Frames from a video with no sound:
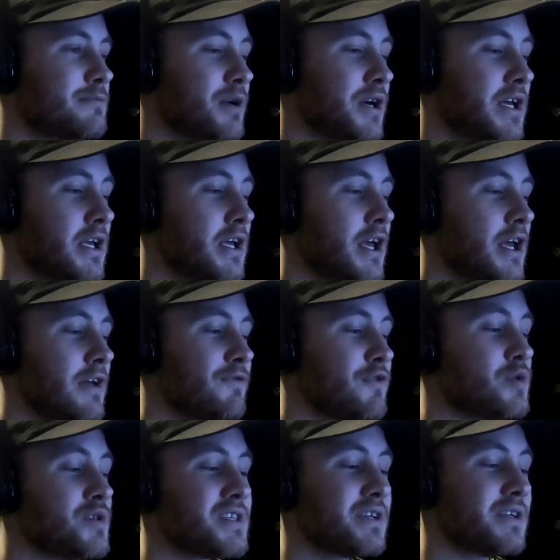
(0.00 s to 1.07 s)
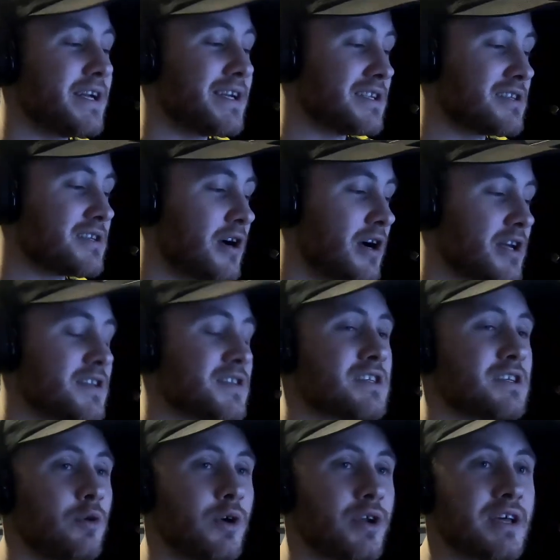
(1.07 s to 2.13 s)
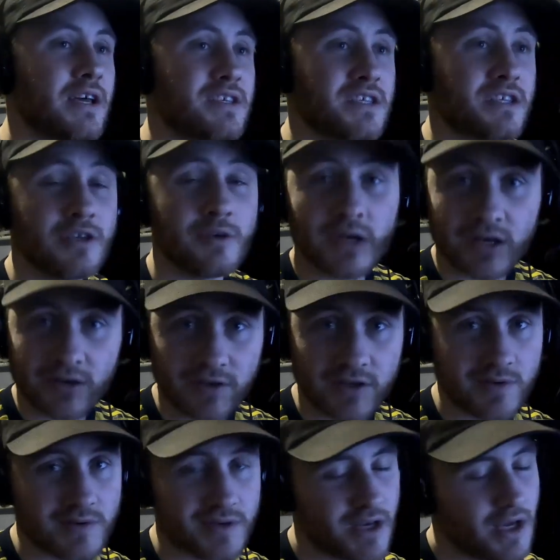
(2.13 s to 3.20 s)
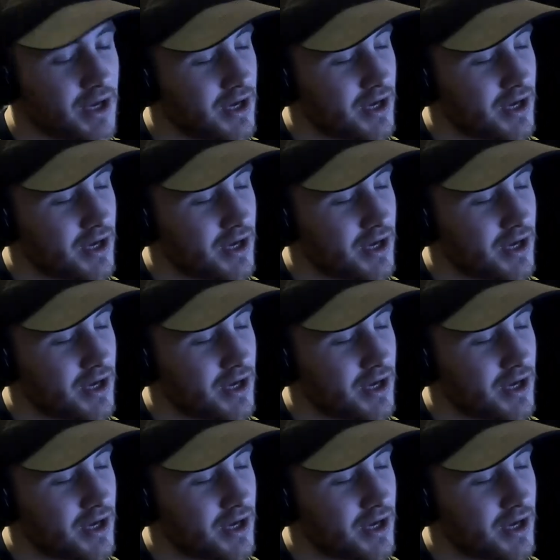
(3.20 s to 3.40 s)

But if you would still like to talk and still want us to do interviews,